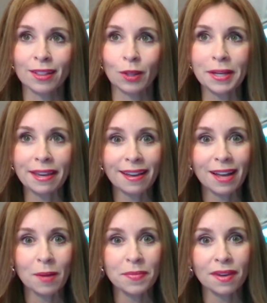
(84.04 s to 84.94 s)
looking
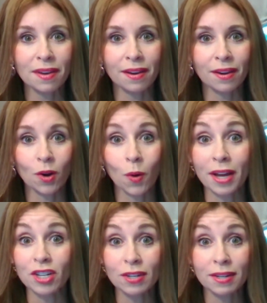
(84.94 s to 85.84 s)
up the
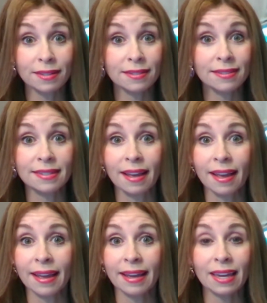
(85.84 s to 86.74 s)
questions
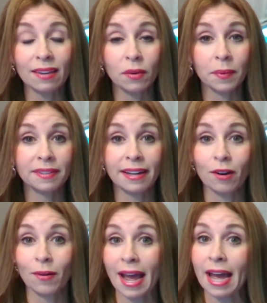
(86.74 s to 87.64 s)
even when they
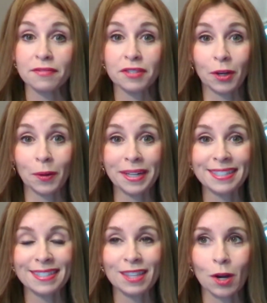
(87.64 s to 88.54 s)
don't have to.
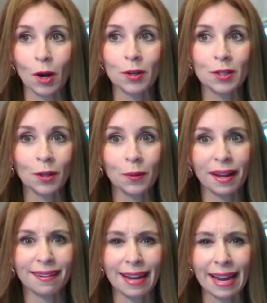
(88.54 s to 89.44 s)
It's the nurse who
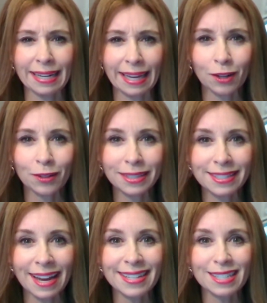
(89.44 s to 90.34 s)
got a 98 on
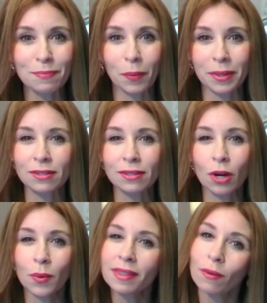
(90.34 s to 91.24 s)
the test but wants to
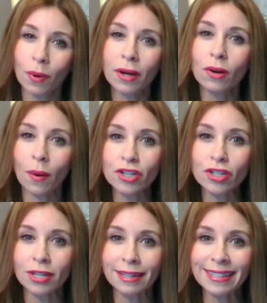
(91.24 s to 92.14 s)
know what that one
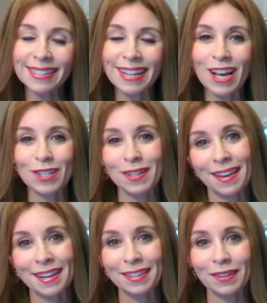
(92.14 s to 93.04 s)
question is so
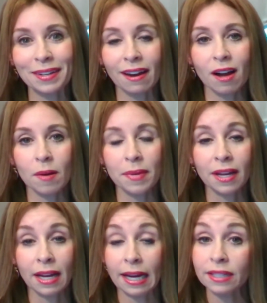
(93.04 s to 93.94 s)
they can look it up.
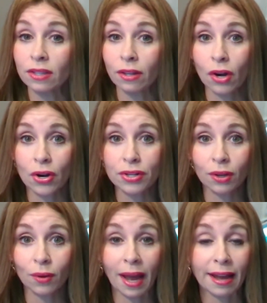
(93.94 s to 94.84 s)
It's the nurse
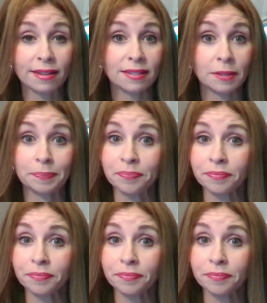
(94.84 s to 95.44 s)
who asks